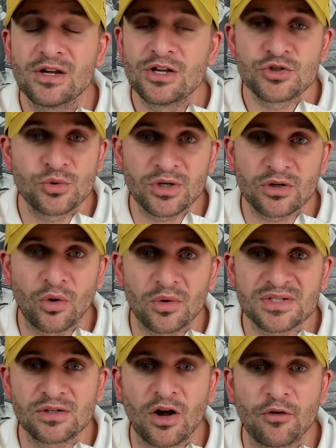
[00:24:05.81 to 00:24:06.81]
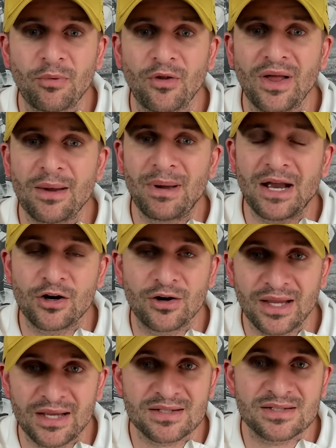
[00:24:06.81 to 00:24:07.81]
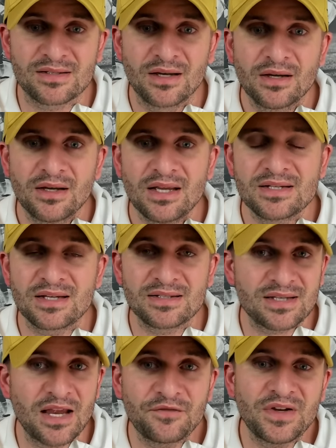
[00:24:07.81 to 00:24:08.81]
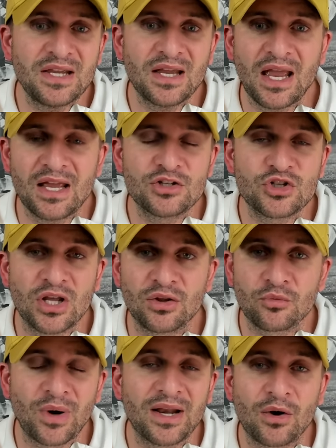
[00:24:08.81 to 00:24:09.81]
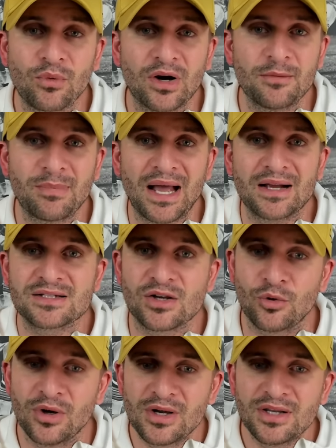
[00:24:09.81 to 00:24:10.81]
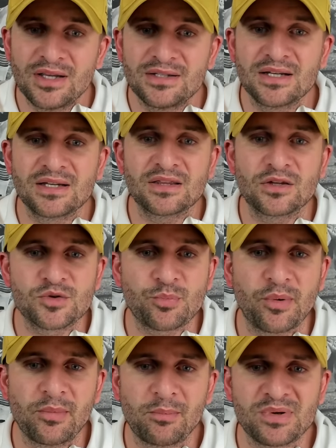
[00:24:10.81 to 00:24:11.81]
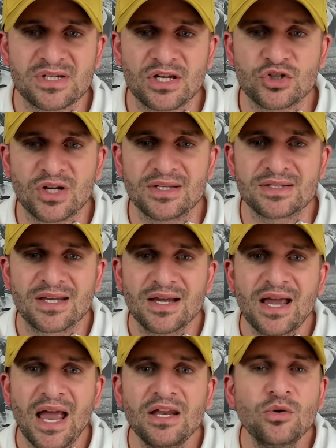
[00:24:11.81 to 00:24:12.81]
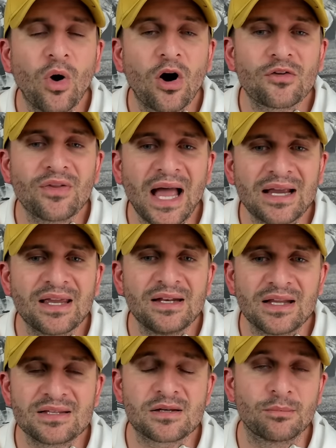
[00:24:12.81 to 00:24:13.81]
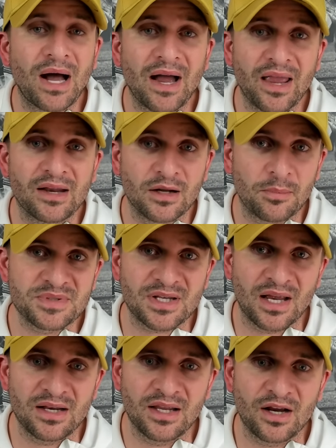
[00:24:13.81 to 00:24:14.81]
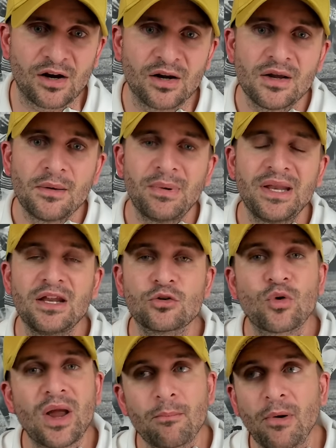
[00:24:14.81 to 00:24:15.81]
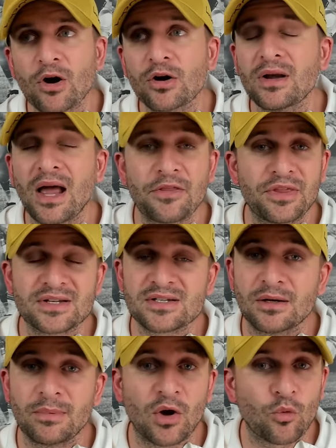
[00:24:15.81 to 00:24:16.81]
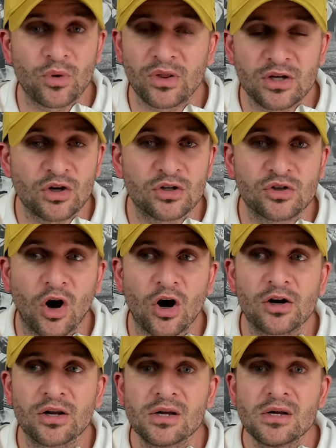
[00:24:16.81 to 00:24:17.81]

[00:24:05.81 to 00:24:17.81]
Junior Colson, off-ball linebacker. Hicks is a safety, and Jalen Wright at running back. So you didn't get those premium positions, and you are lacking in some high-end upside here, meaning Graham Barton, I think, is going to be a really good guard.